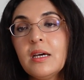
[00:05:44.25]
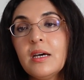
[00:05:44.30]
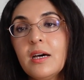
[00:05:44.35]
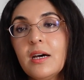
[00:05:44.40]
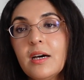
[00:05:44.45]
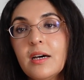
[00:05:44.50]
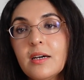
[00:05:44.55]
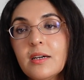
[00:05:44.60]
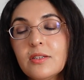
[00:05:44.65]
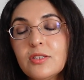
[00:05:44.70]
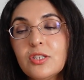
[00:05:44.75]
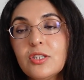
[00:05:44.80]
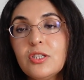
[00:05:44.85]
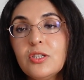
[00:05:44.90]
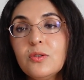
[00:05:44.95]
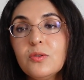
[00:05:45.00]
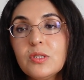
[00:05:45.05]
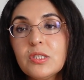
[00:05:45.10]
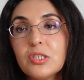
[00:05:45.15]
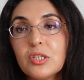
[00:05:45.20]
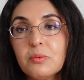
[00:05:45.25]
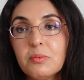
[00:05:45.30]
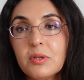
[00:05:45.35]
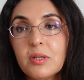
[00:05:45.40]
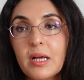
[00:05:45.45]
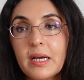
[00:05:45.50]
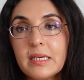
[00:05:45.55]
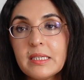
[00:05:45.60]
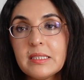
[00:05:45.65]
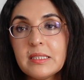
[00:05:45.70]
to use
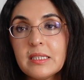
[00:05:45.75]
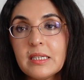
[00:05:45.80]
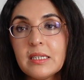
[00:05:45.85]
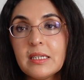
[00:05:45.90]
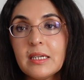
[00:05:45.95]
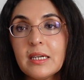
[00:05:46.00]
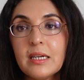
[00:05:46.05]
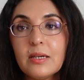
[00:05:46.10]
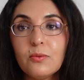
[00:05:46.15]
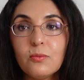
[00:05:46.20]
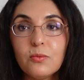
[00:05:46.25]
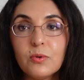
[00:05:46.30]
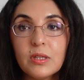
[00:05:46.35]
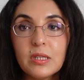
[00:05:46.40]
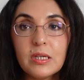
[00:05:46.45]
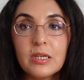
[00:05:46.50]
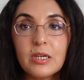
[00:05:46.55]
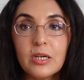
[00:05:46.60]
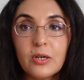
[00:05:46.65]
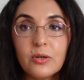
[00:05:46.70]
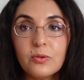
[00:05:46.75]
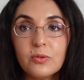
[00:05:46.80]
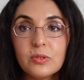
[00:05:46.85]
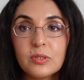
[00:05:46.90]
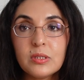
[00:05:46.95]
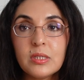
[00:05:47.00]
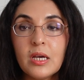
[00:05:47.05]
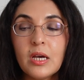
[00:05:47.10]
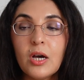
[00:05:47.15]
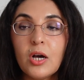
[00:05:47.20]
Cerebrolysin really
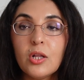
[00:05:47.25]
goes